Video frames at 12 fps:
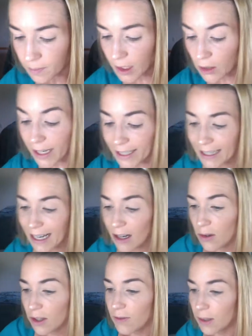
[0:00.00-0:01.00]
Okay,
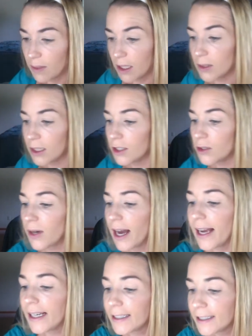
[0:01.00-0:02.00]
now the fun part. We're going to do
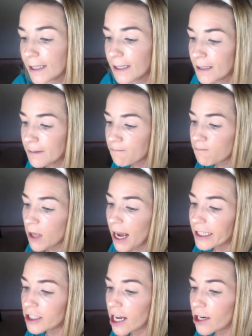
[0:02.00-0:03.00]

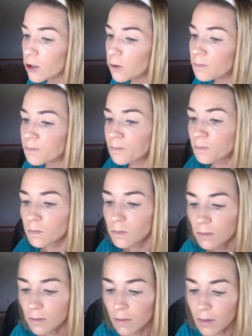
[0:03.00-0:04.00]
eyeshadow.
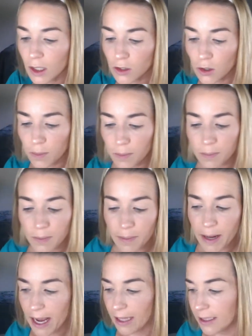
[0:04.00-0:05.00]
So the
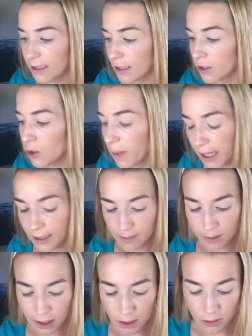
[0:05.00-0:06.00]
two palettes I'm
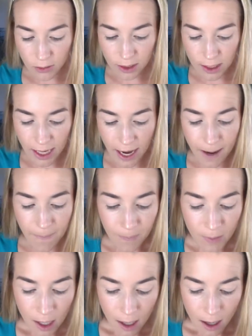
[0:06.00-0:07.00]
going to use today
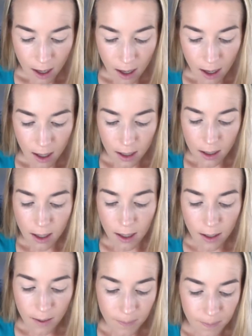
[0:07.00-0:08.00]

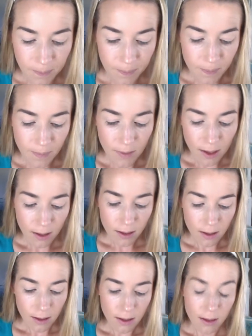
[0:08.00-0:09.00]
are
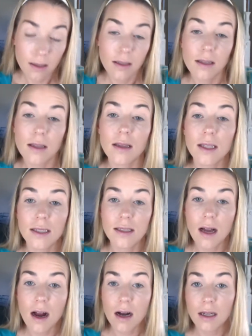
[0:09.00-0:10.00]
this
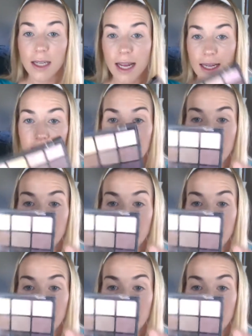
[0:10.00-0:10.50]
Hard Candy